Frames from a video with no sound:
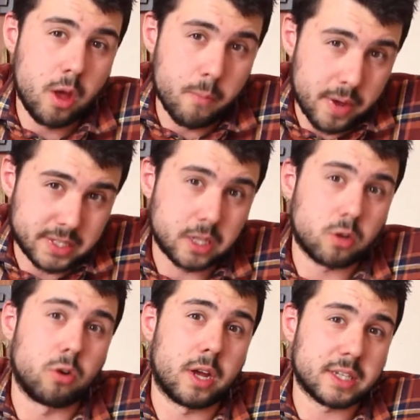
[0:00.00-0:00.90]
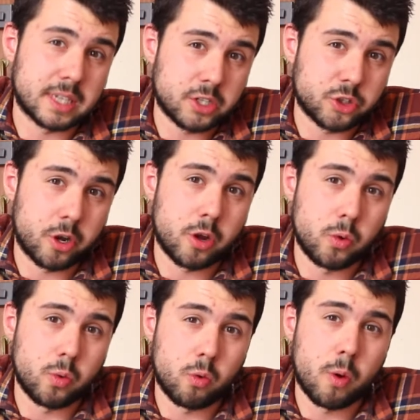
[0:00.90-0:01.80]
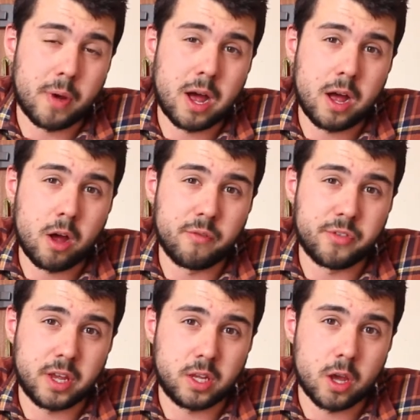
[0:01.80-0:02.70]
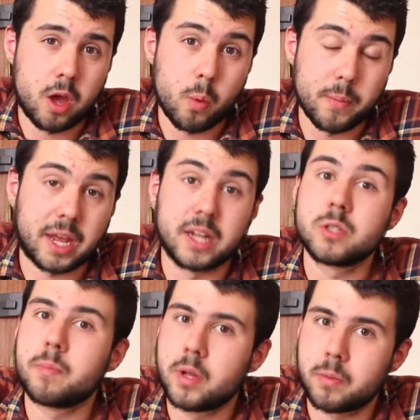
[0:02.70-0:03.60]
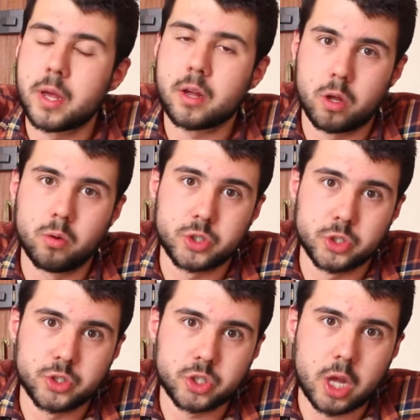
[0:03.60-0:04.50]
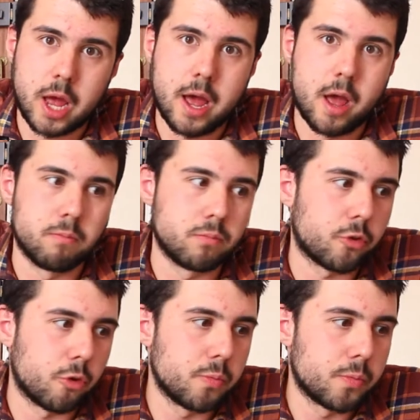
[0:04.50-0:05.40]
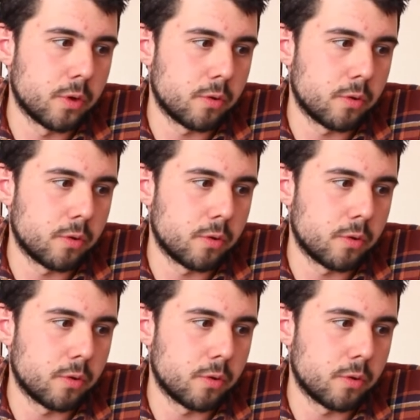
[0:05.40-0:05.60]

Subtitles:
Betty Cook, etc., who were part of the Women Against Pig Closures group,